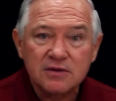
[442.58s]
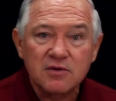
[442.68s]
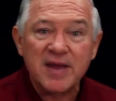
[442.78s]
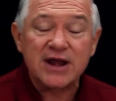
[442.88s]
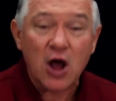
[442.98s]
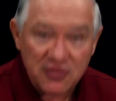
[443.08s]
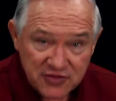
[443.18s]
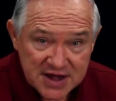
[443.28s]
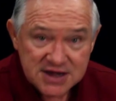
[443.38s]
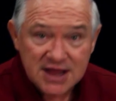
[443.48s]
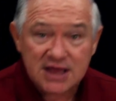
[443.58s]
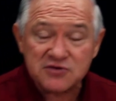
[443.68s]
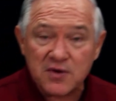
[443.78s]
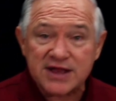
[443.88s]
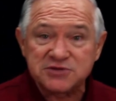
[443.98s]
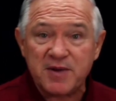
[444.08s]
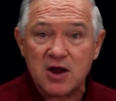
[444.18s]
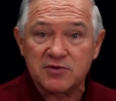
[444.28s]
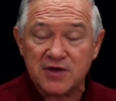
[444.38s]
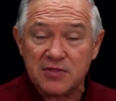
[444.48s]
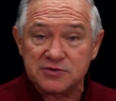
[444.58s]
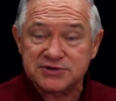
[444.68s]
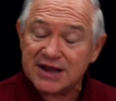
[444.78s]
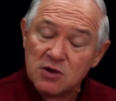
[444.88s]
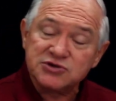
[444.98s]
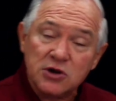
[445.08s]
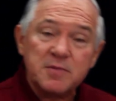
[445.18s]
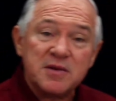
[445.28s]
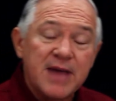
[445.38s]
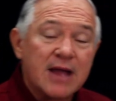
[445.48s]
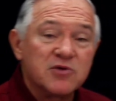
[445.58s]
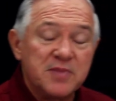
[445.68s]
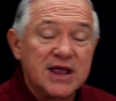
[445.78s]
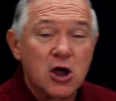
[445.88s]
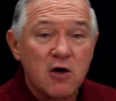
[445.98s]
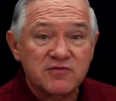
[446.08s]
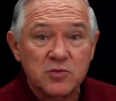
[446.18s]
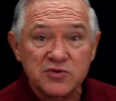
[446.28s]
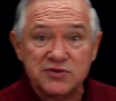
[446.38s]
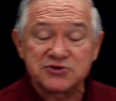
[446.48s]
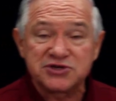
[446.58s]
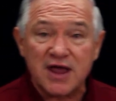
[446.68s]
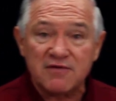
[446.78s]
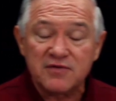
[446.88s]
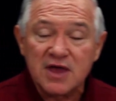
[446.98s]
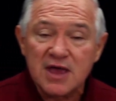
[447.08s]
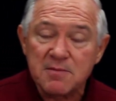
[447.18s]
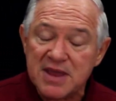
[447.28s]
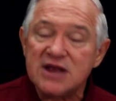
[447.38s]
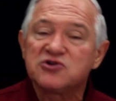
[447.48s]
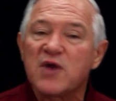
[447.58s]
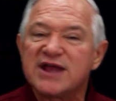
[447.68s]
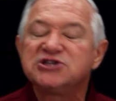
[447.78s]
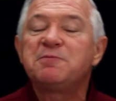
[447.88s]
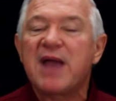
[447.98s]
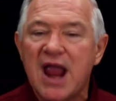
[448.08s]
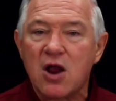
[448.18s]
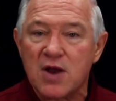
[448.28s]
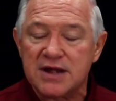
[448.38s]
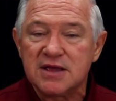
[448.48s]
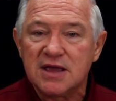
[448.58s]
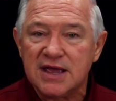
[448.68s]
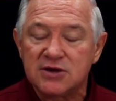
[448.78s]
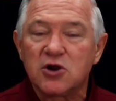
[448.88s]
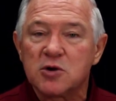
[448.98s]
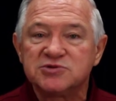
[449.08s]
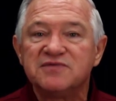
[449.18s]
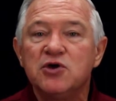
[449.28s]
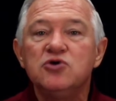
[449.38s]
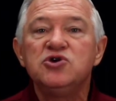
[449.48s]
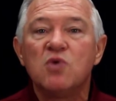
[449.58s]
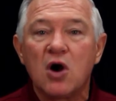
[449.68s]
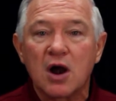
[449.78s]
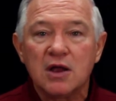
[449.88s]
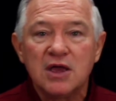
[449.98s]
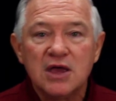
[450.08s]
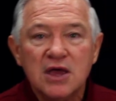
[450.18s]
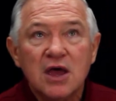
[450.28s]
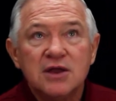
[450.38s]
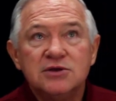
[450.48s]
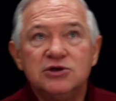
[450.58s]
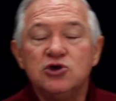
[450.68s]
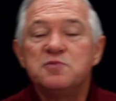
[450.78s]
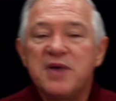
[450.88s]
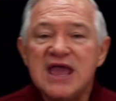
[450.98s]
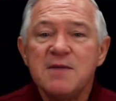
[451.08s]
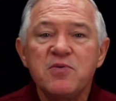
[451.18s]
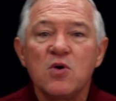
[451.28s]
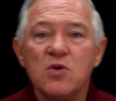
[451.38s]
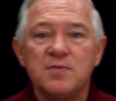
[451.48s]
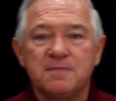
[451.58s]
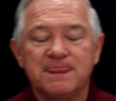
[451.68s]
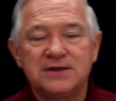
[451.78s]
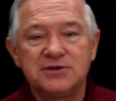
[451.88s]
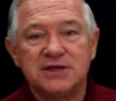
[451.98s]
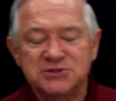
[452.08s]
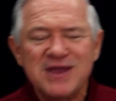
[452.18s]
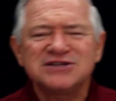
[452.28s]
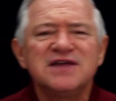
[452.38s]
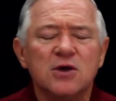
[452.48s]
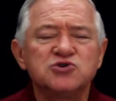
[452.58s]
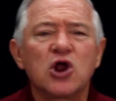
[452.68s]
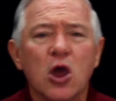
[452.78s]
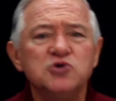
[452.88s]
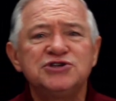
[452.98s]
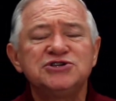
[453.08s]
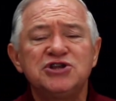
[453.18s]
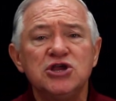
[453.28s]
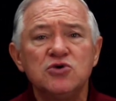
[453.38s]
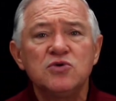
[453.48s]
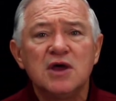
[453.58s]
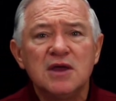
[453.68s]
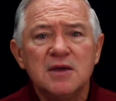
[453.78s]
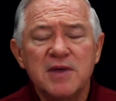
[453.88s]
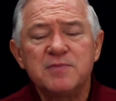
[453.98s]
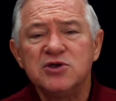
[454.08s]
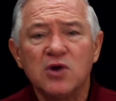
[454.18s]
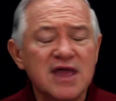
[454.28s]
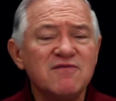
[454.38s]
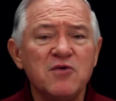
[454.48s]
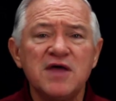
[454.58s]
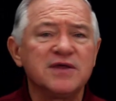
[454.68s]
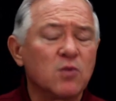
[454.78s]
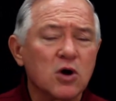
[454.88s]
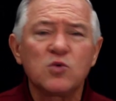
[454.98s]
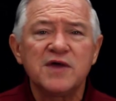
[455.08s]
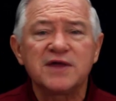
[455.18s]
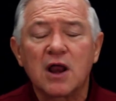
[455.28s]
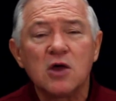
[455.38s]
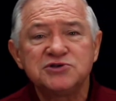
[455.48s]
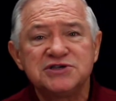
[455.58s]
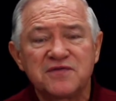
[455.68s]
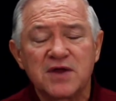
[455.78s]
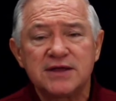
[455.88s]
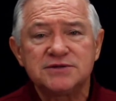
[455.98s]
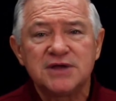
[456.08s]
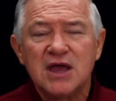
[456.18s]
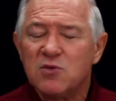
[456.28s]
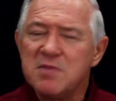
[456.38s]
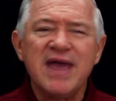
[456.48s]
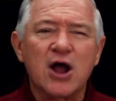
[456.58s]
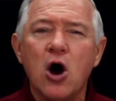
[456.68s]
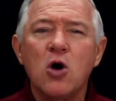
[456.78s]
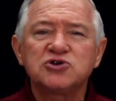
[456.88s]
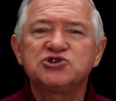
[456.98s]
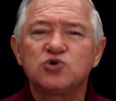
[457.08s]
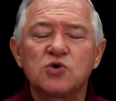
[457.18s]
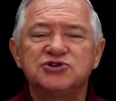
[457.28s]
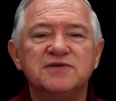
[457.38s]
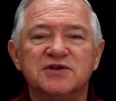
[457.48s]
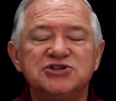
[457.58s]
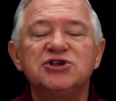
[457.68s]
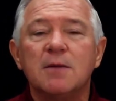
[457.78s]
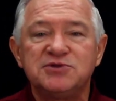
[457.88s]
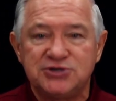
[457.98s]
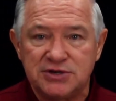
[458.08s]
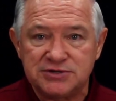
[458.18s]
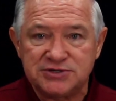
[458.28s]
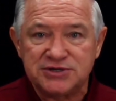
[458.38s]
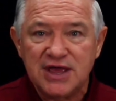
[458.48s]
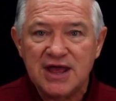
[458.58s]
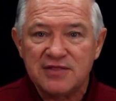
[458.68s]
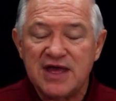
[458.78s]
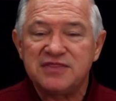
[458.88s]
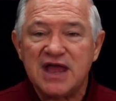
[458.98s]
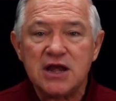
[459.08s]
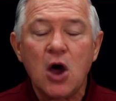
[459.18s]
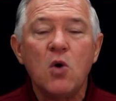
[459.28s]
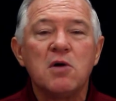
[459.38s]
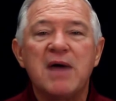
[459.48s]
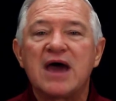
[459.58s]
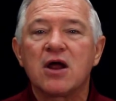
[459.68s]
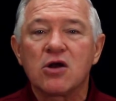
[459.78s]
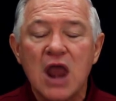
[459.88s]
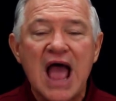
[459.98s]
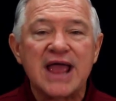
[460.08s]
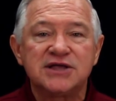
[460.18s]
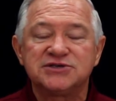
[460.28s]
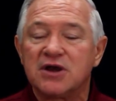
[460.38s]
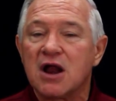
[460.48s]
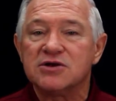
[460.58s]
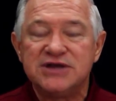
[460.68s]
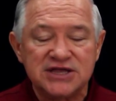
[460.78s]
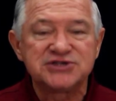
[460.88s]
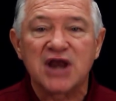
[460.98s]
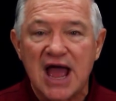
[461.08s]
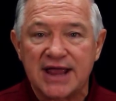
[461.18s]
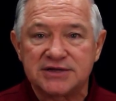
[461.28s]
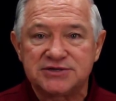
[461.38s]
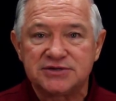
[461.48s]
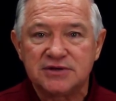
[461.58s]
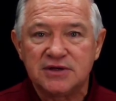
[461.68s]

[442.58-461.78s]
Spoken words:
Remain authentic and transparent with others. That goes a little bit back with being comfortable with yourself, being transparent in terms of who you are. Do people, especially those closest to you, people you live with and work with and closest friends, we make all sorts of assumptions that they know about our likes and our dislikes.